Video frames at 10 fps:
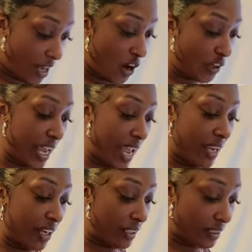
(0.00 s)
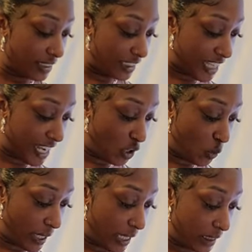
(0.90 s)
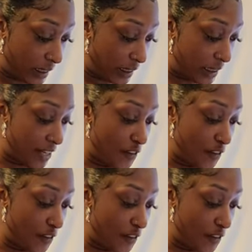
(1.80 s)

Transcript: Okay, Sequins